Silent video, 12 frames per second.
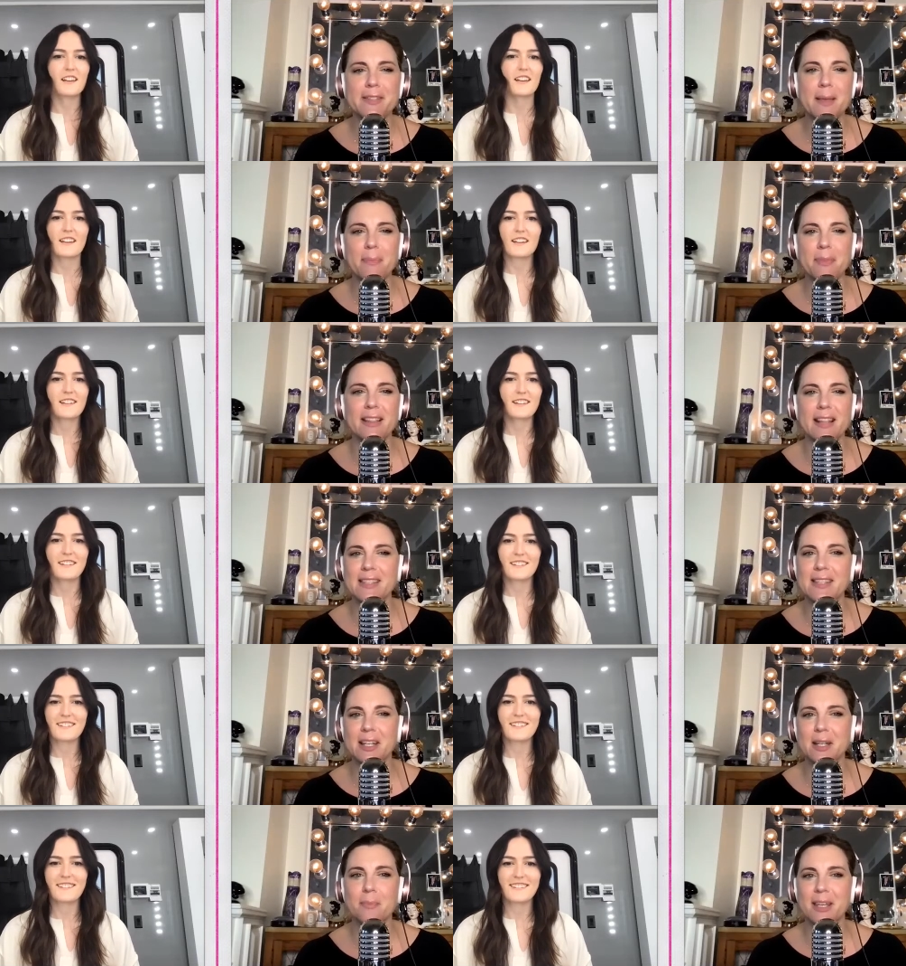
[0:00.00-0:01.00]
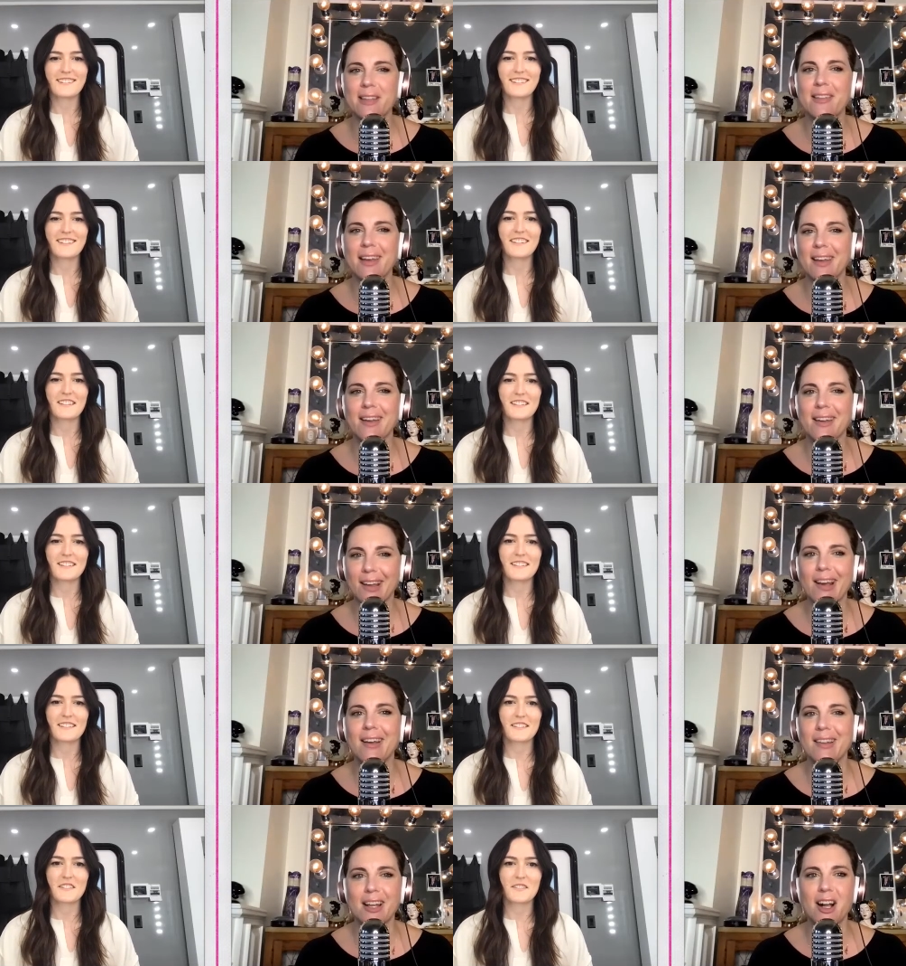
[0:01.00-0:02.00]
Speaker 1: something that's going to be like
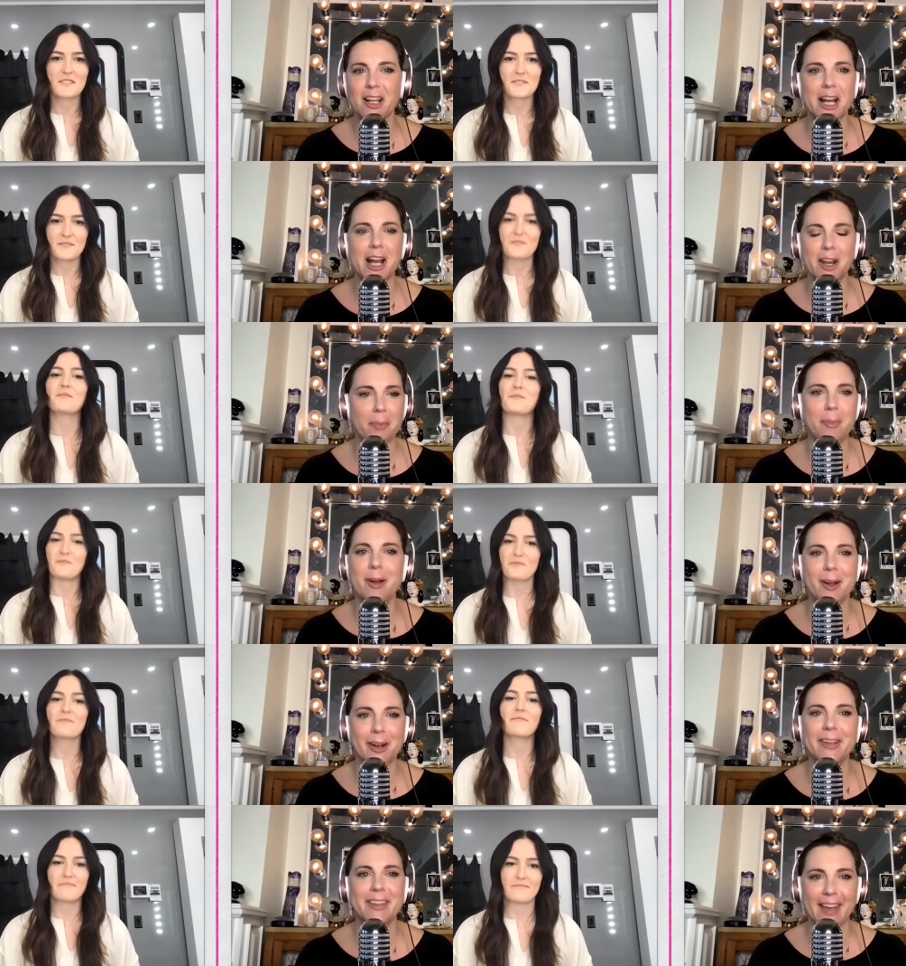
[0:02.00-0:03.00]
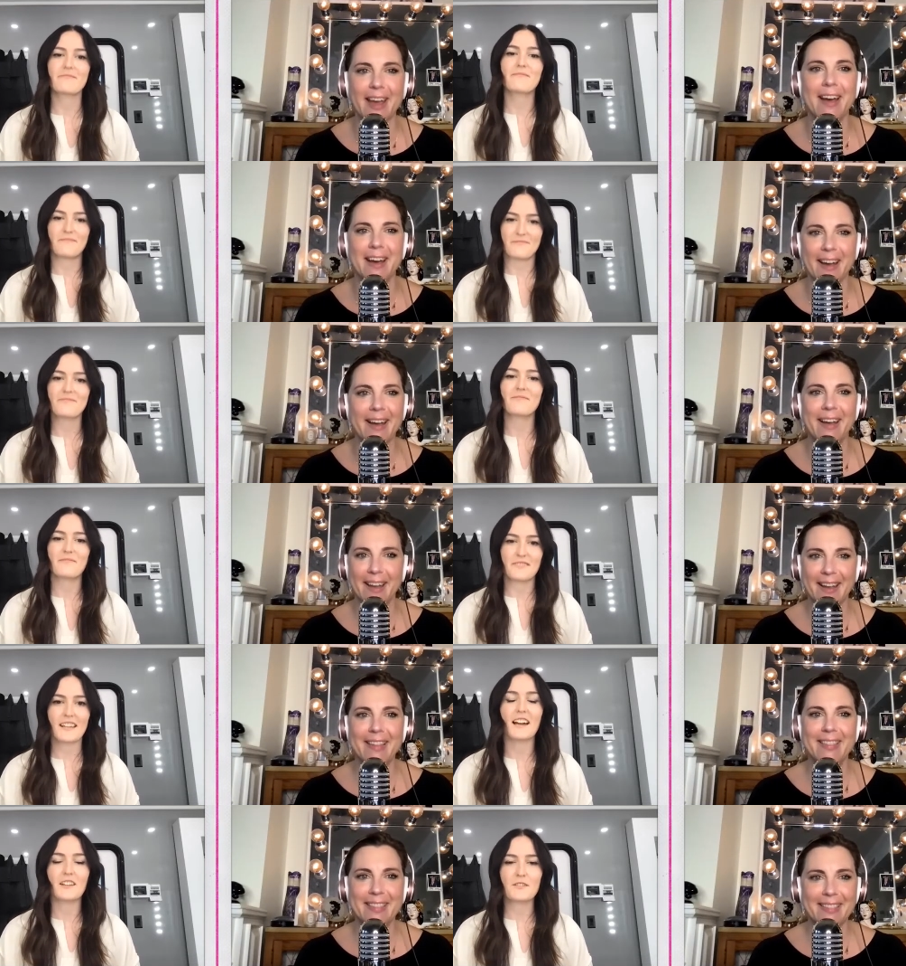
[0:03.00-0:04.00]
knock it out of the park yeah
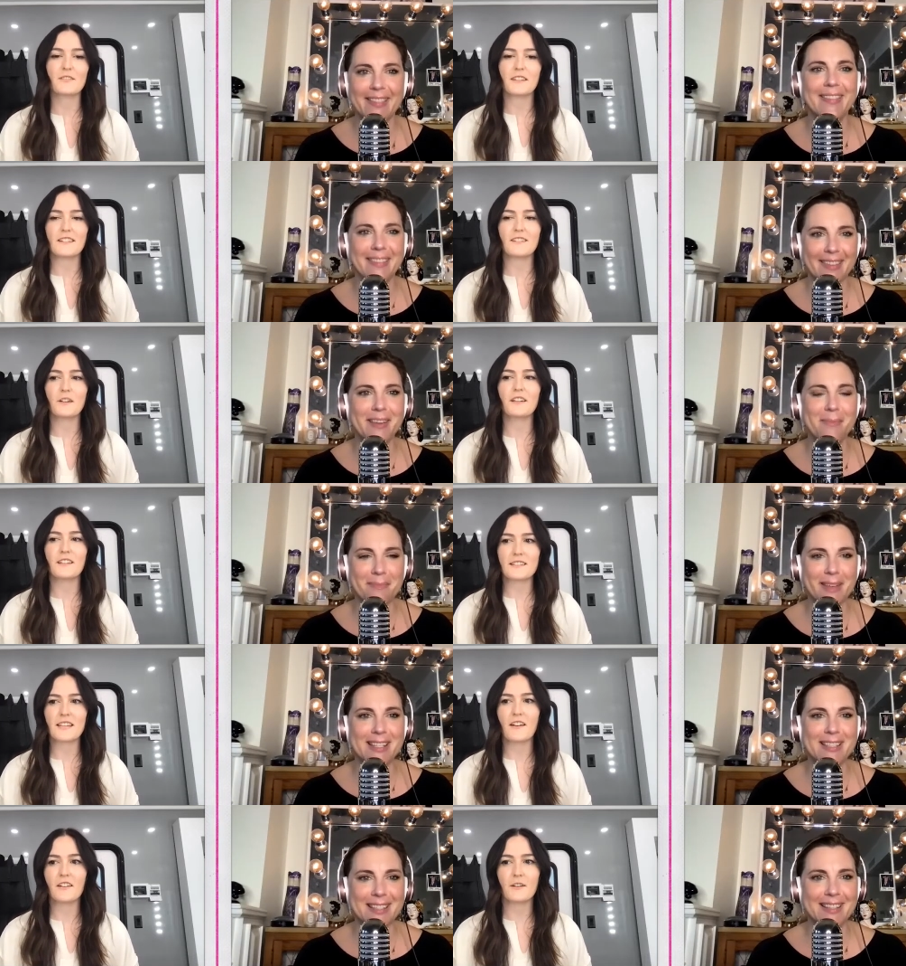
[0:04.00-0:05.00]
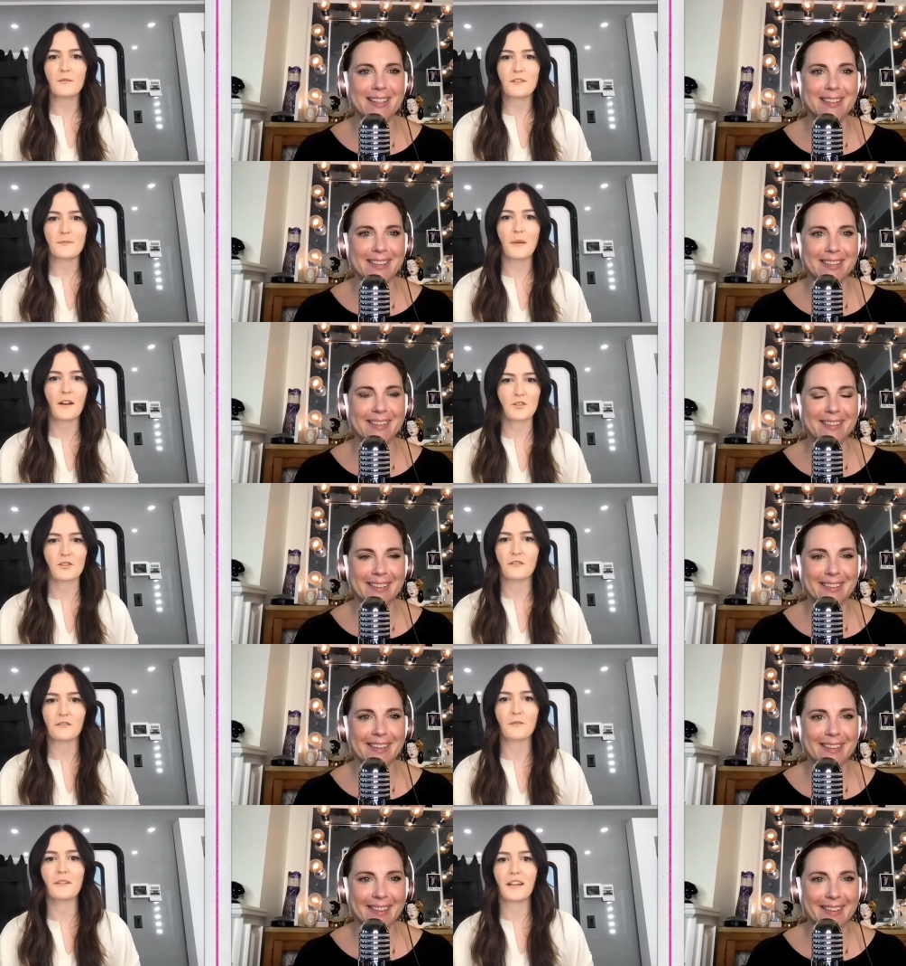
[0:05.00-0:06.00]
Speaker 2: we could tell it was special
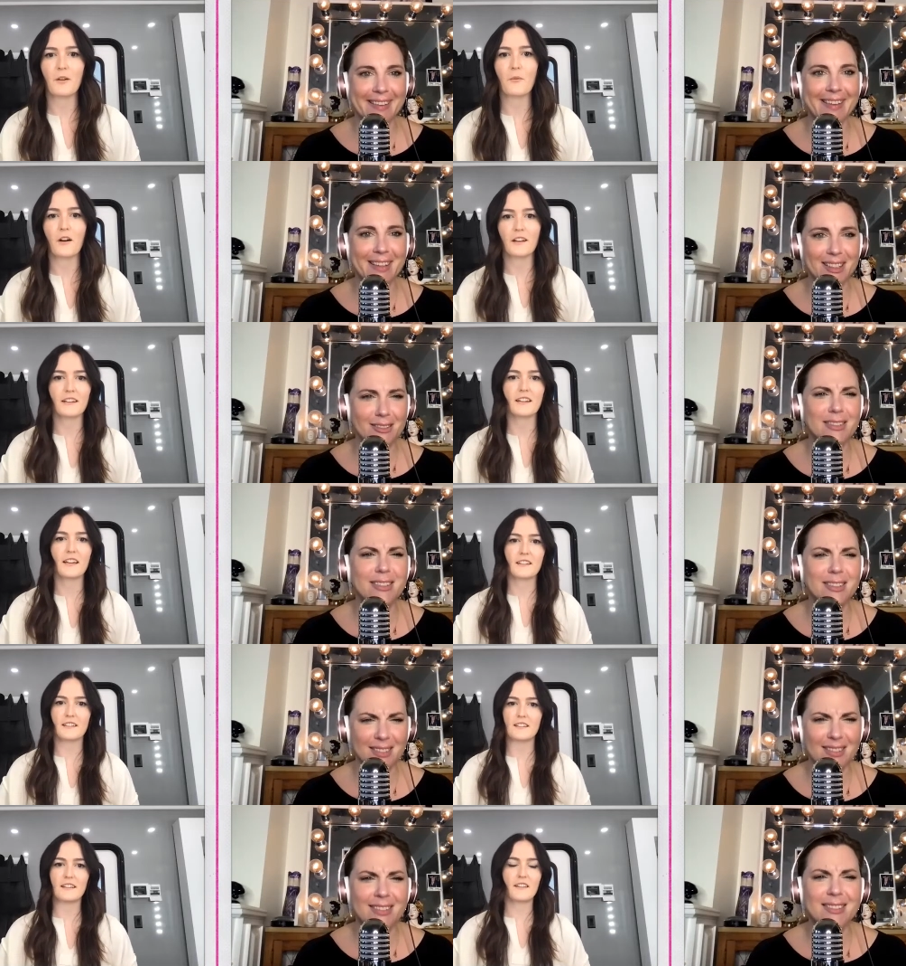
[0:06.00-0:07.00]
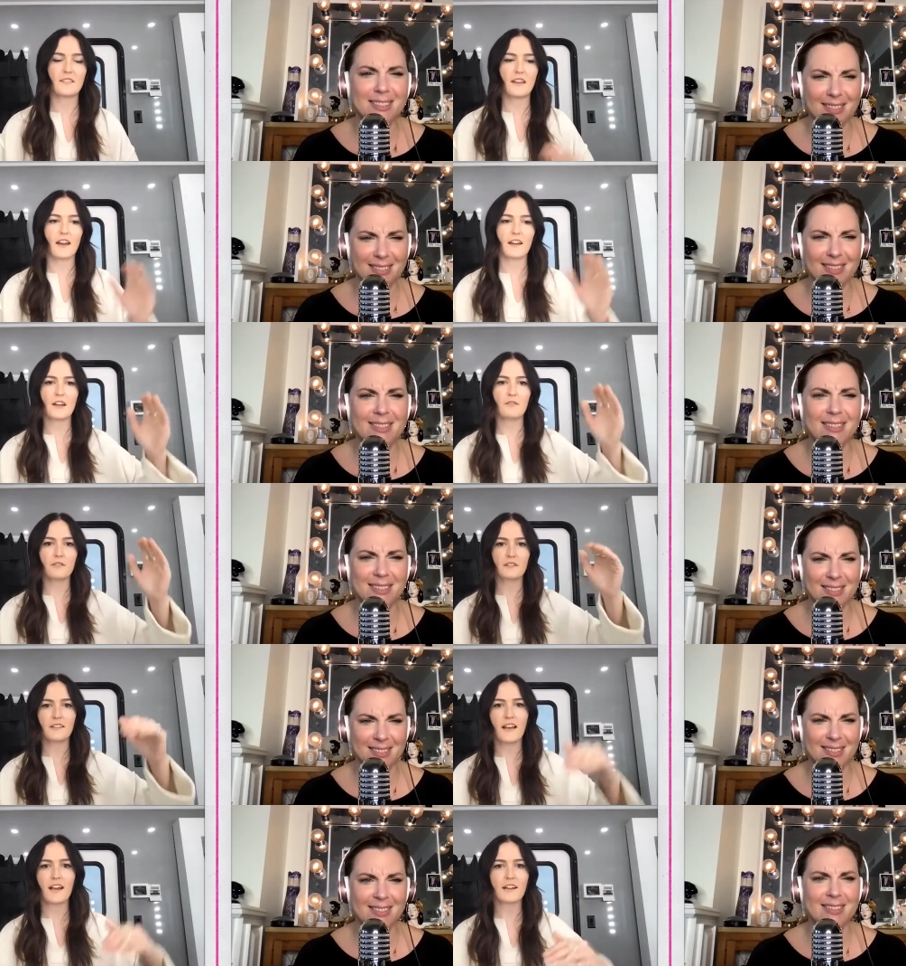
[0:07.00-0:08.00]
from day one and and and that never
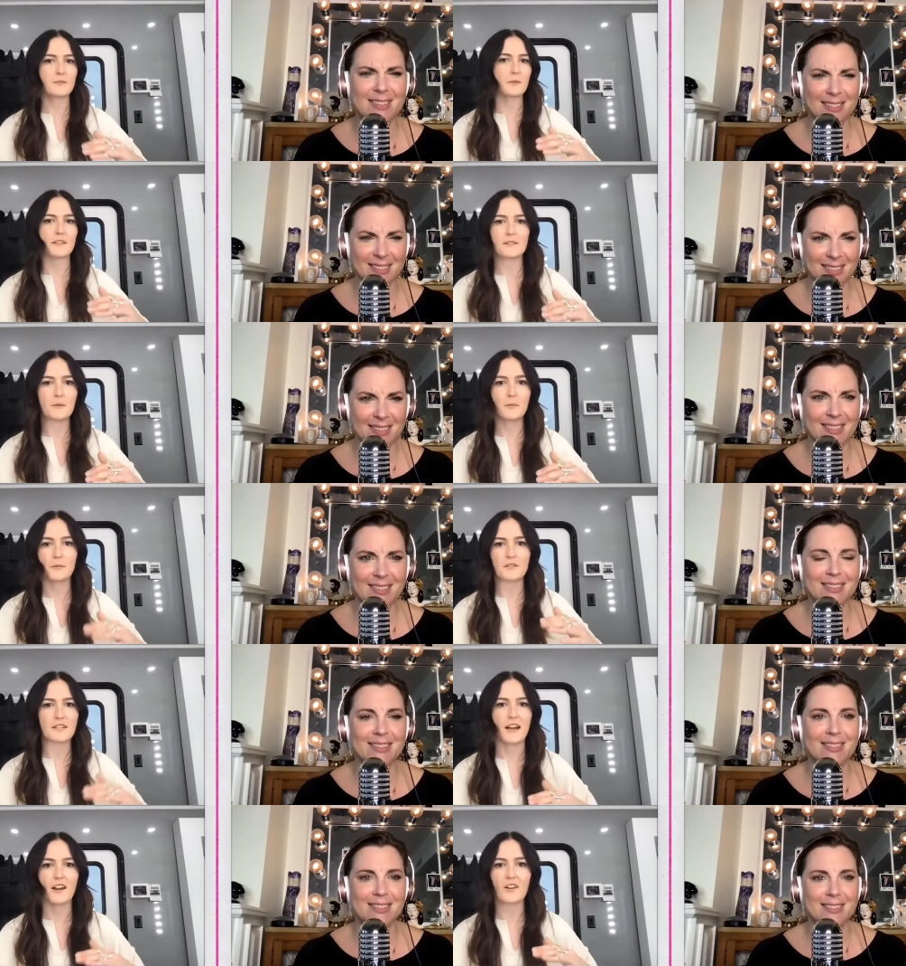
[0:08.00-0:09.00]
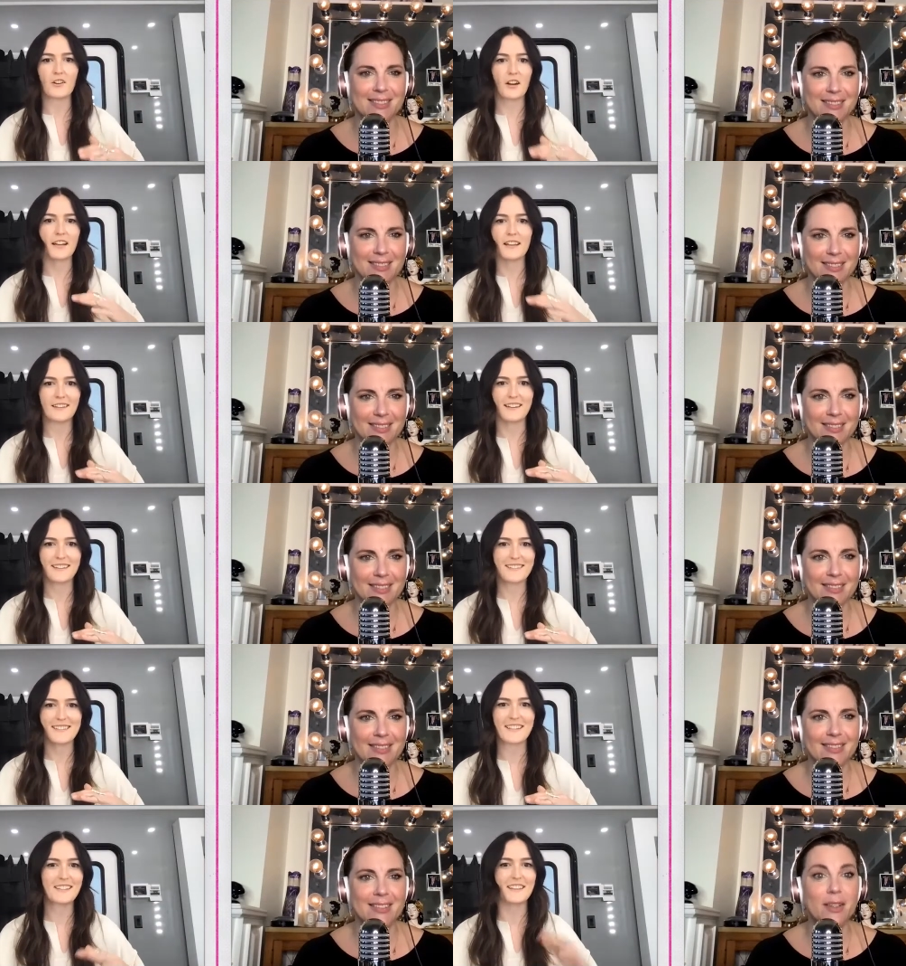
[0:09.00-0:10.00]
lagged because people were tired or anything
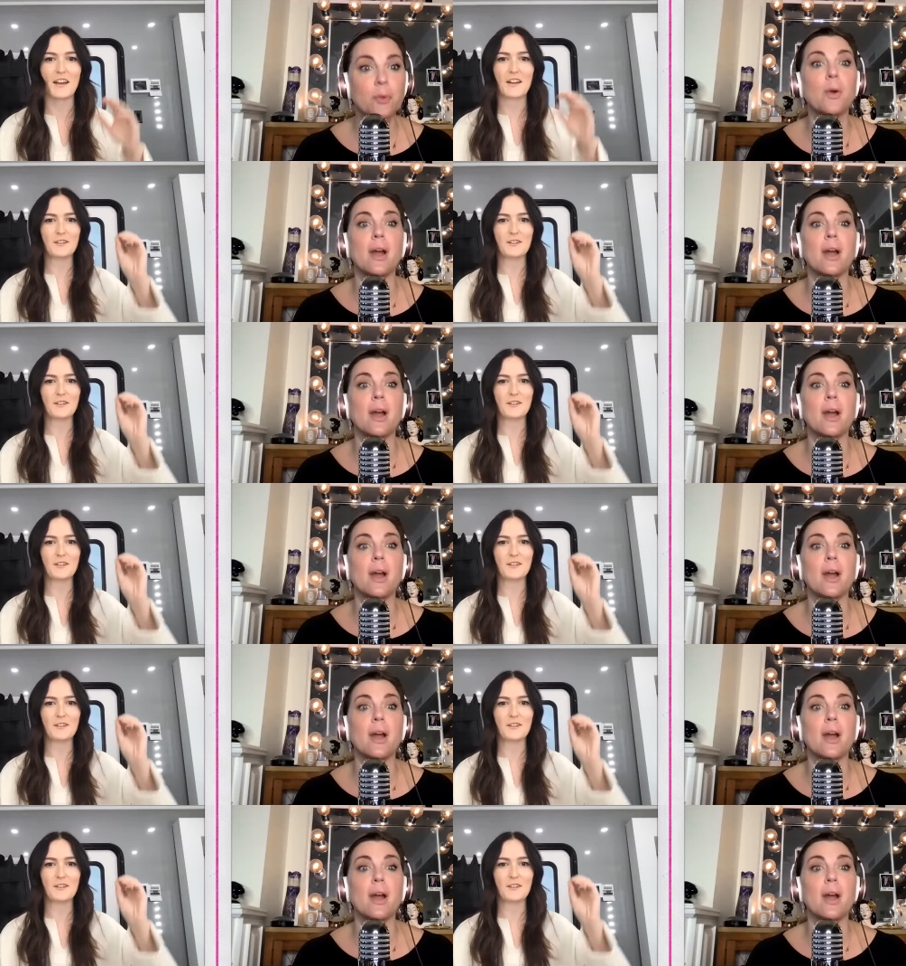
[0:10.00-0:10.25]
it's like that